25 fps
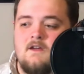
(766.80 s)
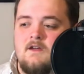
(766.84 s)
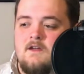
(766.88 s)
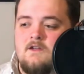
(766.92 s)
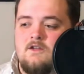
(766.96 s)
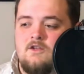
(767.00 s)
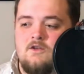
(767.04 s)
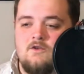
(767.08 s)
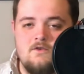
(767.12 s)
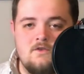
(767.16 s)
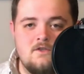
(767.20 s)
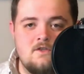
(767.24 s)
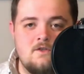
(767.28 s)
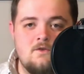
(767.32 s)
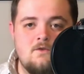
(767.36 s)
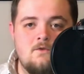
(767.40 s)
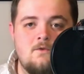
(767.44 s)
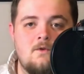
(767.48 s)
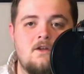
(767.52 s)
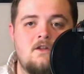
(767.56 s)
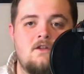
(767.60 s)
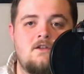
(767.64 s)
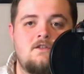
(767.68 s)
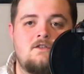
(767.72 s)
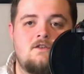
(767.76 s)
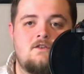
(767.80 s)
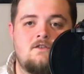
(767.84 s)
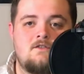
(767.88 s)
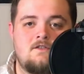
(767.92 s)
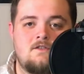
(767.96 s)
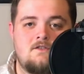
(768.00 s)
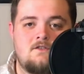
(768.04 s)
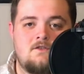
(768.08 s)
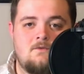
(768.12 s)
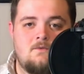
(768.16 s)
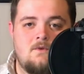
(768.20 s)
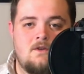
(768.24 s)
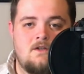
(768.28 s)
Use your realtors
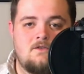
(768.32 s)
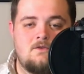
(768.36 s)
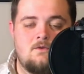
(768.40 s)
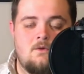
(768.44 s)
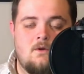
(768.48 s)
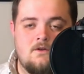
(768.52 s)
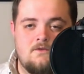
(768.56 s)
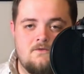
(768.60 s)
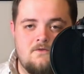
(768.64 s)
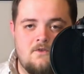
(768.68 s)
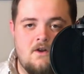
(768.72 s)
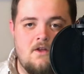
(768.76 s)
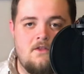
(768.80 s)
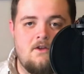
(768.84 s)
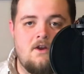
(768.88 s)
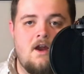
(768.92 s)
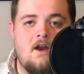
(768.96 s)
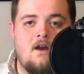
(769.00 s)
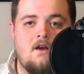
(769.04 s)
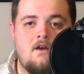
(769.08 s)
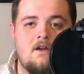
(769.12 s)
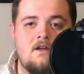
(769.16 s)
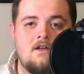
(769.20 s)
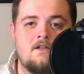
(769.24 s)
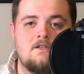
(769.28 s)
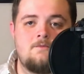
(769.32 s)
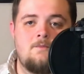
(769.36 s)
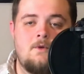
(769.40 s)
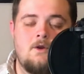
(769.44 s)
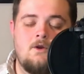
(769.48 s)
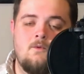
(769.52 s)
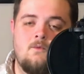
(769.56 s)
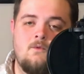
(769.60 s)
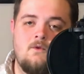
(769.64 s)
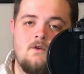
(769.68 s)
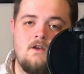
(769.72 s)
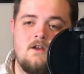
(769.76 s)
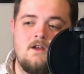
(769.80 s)
as a resource for other areas,
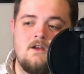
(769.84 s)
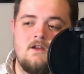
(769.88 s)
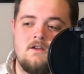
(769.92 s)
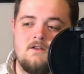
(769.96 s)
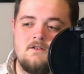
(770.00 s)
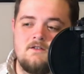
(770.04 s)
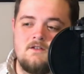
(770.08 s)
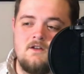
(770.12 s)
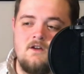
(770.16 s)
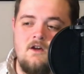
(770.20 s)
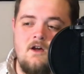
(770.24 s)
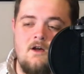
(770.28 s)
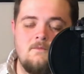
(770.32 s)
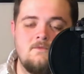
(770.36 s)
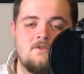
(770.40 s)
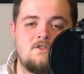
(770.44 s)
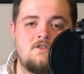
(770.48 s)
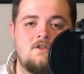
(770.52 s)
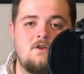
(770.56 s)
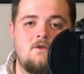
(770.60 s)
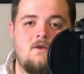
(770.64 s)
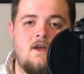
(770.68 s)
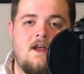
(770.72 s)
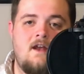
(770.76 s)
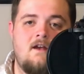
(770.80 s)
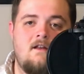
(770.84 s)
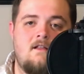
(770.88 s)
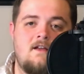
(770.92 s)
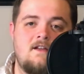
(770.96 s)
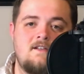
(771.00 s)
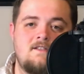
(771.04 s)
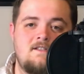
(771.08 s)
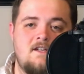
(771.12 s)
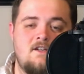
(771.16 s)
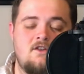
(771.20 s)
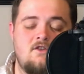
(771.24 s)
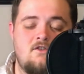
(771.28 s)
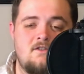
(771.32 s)
but when it comes to
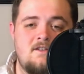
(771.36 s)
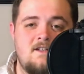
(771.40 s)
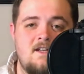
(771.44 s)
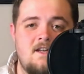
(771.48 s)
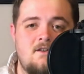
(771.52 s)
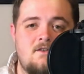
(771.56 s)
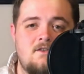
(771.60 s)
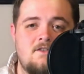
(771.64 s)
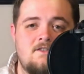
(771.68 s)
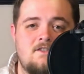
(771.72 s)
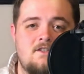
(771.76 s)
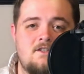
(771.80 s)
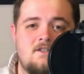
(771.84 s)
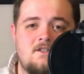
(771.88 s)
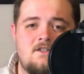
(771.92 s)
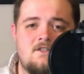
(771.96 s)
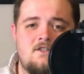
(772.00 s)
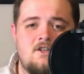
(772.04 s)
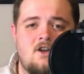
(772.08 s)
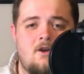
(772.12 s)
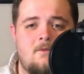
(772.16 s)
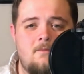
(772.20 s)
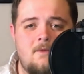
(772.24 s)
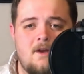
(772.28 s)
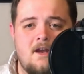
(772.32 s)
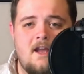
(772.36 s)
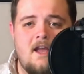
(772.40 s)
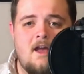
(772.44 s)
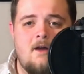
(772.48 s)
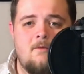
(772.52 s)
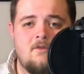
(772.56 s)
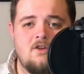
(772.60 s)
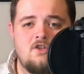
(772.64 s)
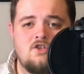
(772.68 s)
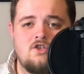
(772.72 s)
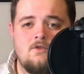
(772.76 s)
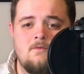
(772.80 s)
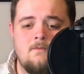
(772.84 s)
analyzing your deals, to determining how
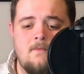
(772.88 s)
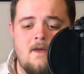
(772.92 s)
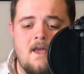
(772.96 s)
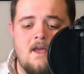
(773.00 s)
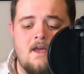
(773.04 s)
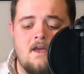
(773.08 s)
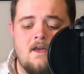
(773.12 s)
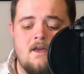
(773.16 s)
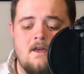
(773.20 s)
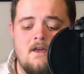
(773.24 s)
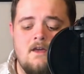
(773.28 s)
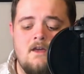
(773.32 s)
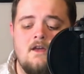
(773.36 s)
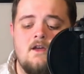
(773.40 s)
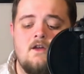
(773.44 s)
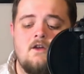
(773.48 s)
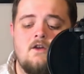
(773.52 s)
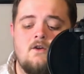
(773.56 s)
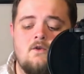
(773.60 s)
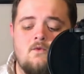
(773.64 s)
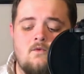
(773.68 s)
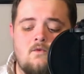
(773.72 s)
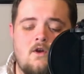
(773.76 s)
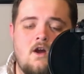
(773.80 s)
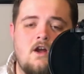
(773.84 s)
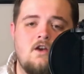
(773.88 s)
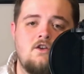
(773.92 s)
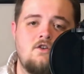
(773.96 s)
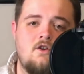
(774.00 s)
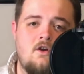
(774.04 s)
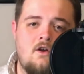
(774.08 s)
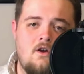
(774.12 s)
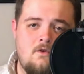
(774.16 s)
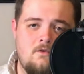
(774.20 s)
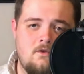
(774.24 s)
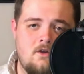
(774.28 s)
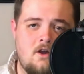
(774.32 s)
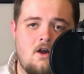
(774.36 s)
much you make, run
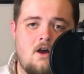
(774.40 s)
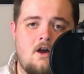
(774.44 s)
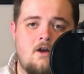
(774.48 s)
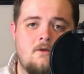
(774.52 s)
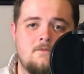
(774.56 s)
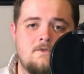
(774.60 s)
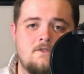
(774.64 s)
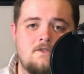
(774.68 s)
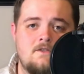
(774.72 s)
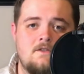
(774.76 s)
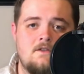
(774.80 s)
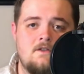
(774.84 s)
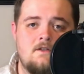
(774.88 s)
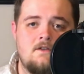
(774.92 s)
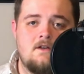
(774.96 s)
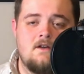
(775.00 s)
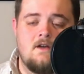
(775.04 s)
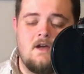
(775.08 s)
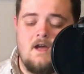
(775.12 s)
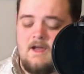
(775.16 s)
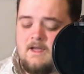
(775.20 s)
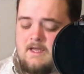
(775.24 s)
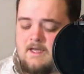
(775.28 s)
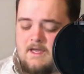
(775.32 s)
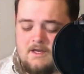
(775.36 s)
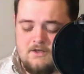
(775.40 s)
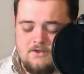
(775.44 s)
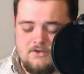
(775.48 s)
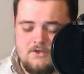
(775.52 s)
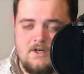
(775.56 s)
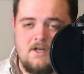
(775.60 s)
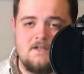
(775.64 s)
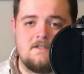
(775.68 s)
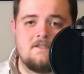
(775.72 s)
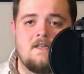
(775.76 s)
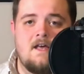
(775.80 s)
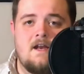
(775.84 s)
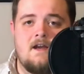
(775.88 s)
your own comps. I can't
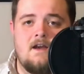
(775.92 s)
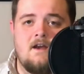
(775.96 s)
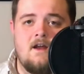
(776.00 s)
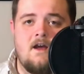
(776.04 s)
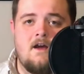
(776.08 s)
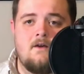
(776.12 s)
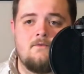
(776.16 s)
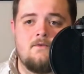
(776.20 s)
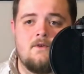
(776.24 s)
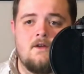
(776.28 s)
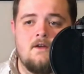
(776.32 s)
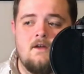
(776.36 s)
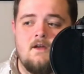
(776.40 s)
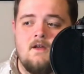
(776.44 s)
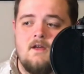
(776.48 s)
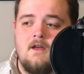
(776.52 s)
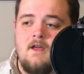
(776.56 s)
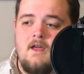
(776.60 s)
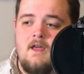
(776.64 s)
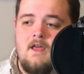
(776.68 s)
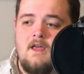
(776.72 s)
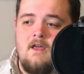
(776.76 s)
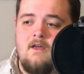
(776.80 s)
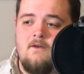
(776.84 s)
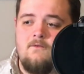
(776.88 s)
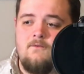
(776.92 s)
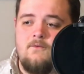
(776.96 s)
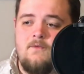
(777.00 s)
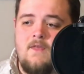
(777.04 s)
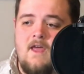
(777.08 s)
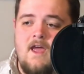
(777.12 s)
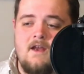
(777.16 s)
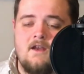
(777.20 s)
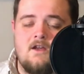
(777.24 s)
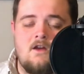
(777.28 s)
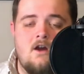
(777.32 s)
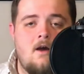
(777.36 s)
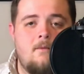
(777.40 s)
stress that enough. If
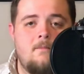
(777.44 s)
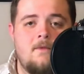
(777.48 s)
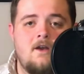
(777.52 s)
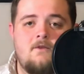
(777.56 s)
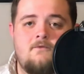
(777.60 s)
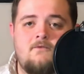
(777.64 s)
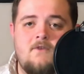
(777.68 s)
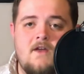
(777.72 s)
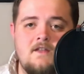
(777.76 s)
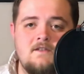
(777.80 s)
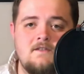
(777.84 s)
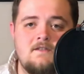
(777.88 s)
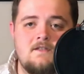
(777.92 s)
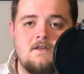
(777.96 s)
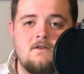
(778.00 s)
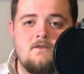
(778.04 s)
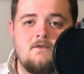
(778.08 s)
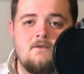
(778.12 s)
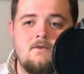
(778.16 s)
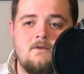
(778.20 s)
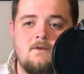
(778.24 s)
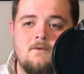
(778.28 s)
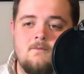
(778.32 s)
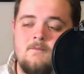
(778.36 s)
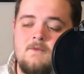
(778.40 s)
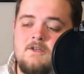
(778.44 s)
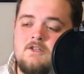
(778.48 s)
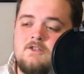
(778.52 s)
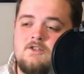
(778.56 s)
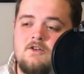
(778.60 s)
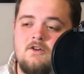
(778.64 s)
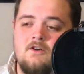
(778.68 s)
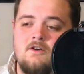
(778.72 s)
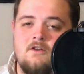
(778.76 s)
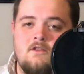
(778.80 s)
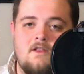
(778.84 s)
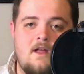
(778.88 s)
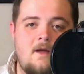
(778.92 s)
that comment offends you, be
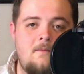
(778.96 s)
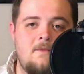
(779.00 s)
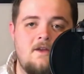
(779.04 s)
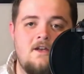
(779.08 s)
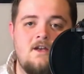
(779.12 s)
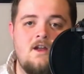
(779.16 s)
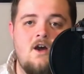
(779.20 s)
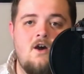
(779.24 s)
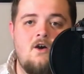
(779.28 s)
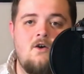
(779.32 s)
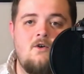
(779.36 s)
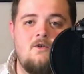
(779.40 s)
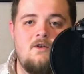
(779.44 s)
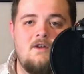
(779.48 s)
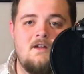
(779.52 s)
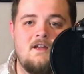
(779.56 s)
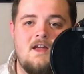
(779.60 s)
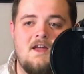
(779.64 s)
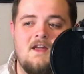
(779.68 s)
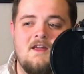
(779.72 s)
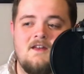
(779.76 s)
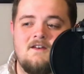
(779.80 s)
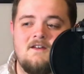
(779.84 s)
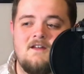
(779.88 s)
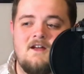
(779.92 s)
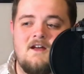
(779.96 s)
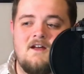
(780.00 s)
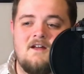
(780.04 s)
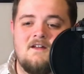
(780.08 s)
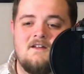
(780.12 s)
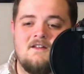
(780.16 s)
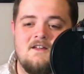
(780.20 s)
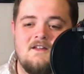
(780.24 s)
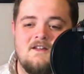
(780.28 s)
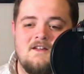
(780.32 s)
sure to let me know, and